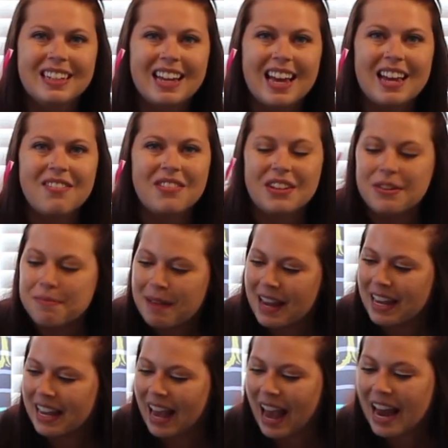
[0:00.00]
If you
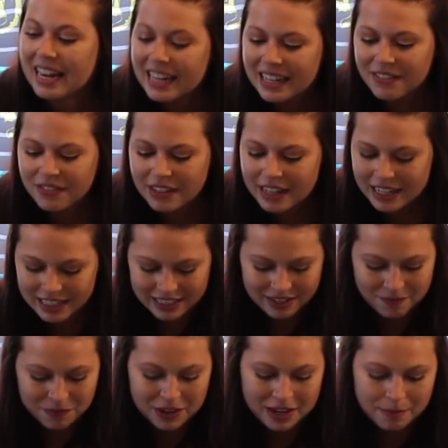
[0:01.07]
make any of this,
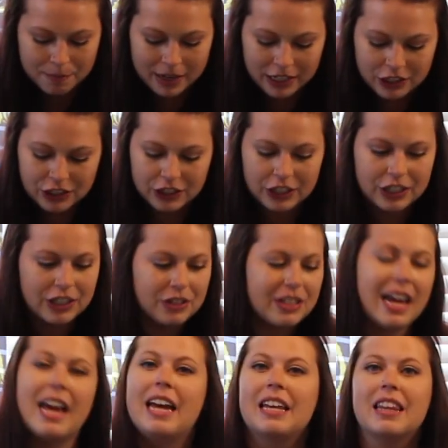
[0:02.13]
make sure you
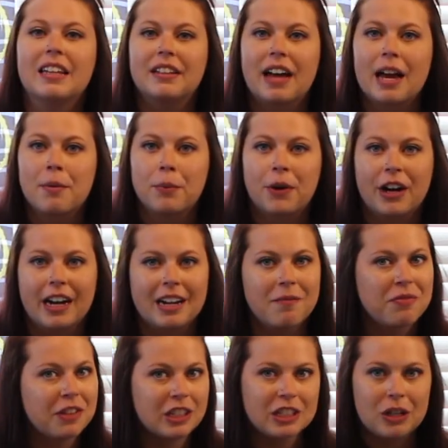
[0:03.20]
tag the
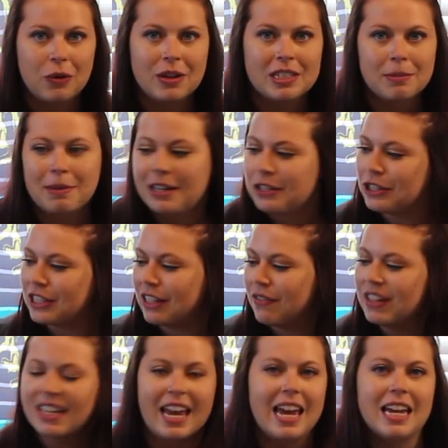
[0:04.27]
library, show us pictures of
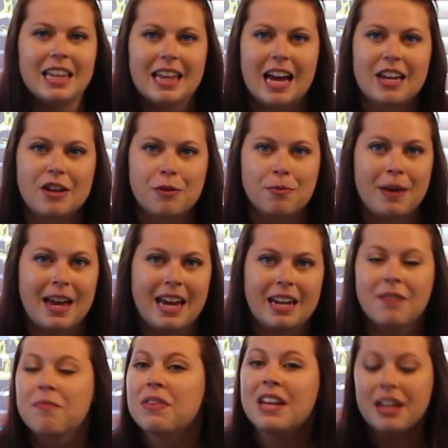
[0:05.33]
the cake that you
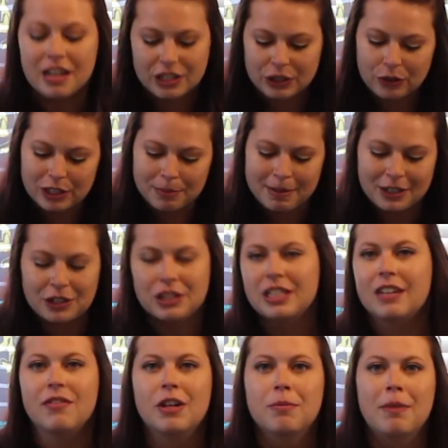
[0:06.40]
made, show us pictures
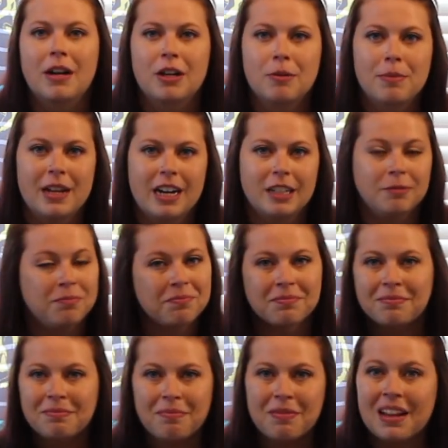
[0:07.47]
of your butterbeer.
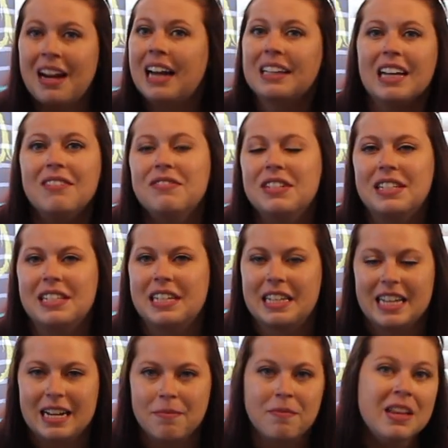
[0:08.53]
I'd love to see
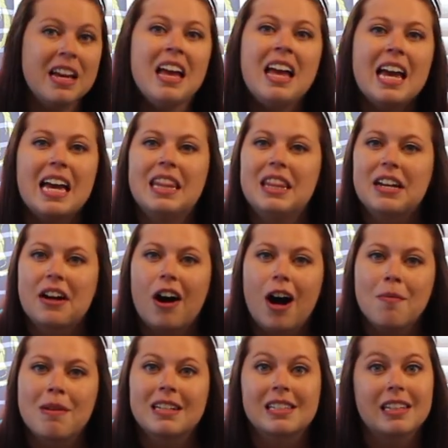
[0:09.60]
them. In the
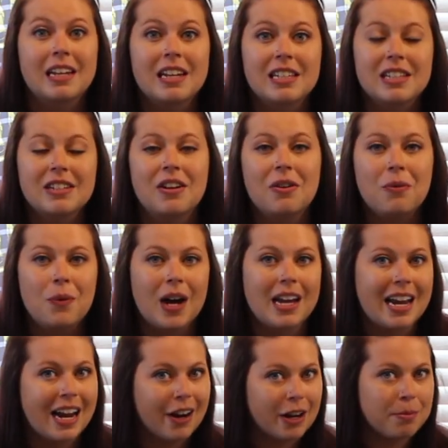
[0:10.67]
comments, let us know what
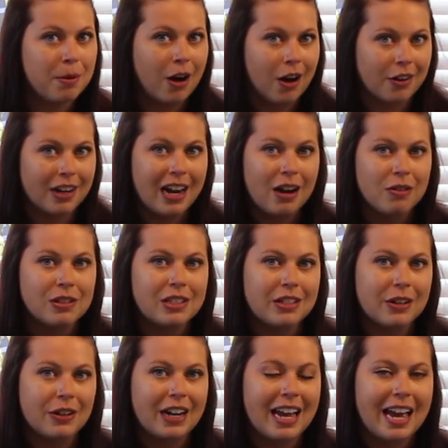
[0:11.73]
Harry Potter house
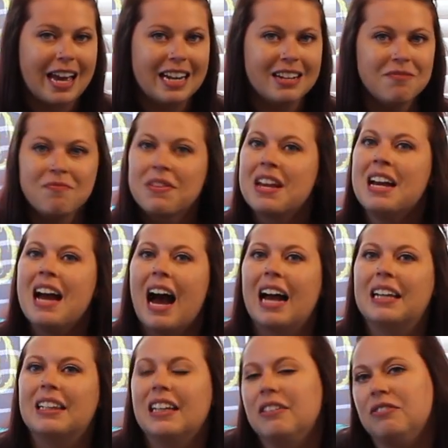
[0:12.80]
you're in.
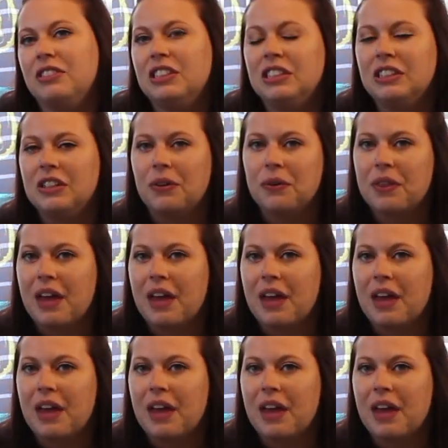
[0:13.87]
I'd love to know